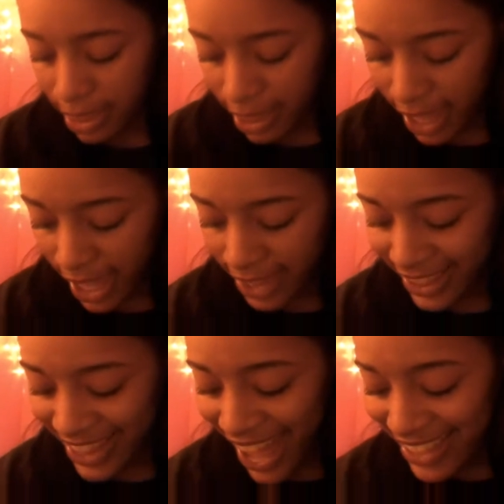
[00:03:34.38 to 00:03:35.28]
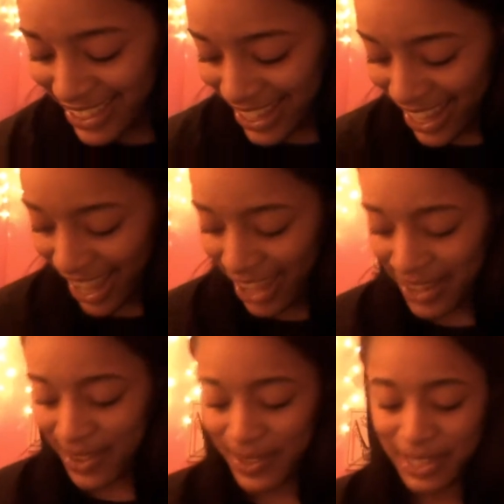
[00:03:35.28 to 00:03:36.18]
Then the next thing I
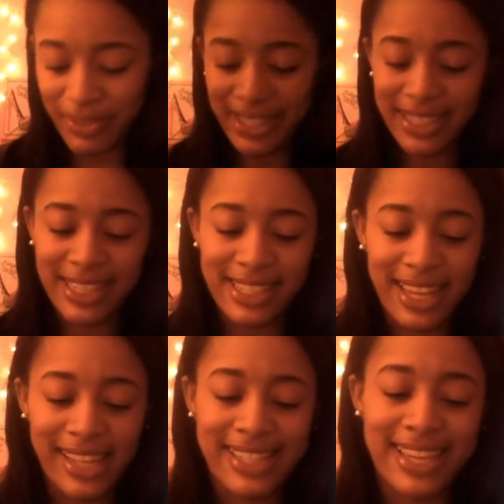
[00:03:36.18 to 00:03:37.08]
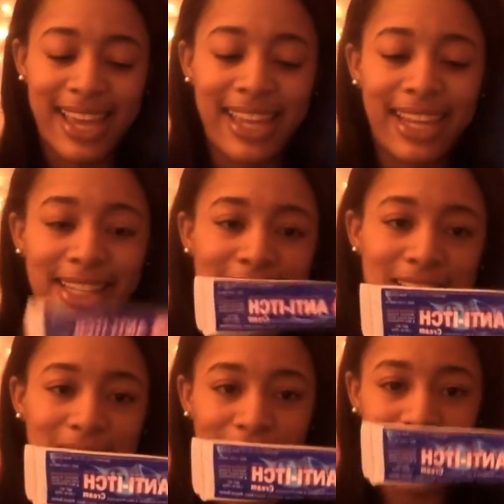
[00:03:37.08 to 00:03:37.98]
used was this anti-itch
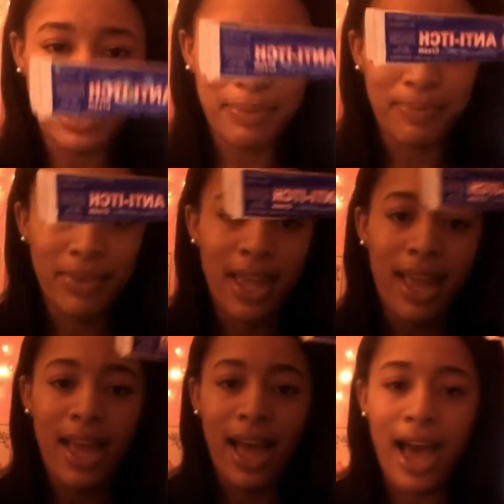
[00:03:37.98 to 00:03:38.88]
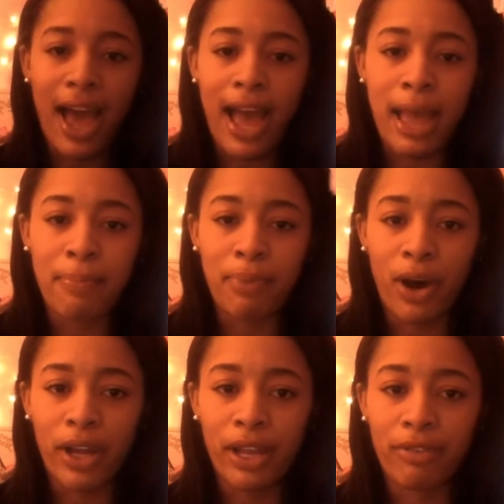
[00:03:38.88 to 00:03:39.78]
cream. I
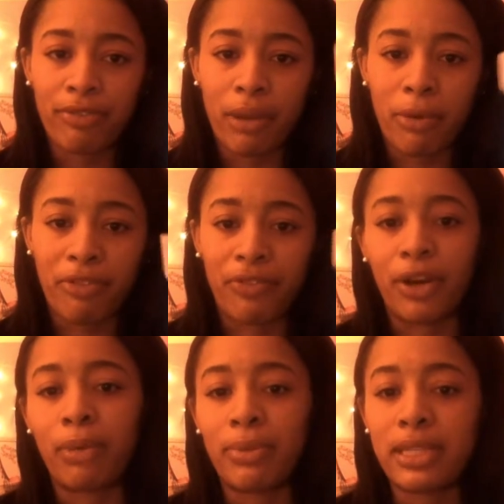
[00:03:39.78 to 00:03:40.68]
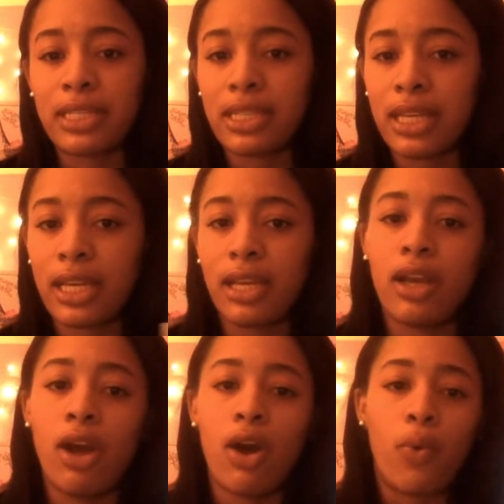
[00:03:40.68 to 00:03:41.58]
bought it from a pharmacy.
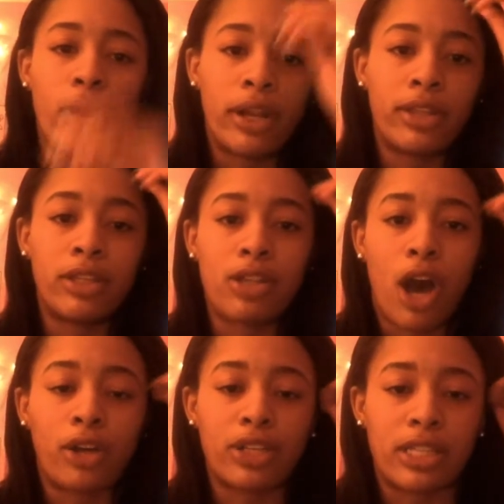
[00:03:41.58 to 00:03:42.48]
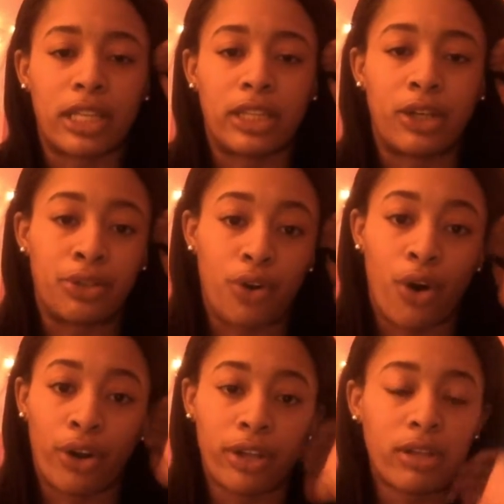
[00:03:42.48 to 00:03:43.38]
One of the doctors said that their
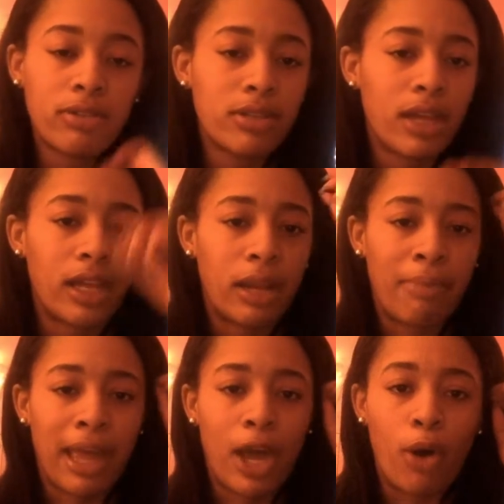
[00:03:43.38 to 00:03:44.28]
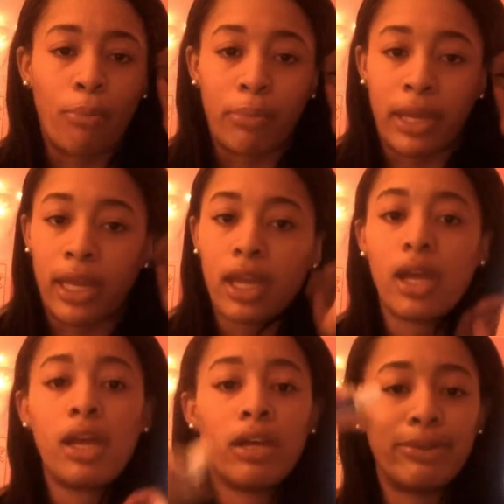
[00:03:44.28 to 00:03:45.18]
daughter used it and it might help me.
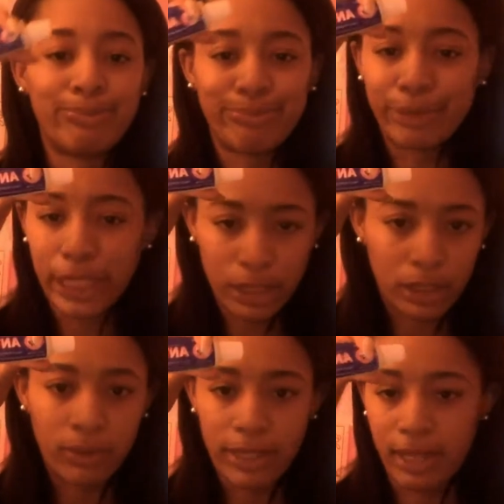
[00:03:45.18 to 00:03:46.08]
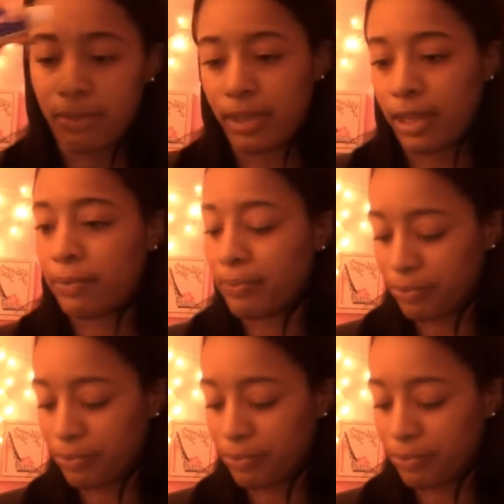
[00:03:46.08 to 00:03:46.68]
Didn't do a damn thing.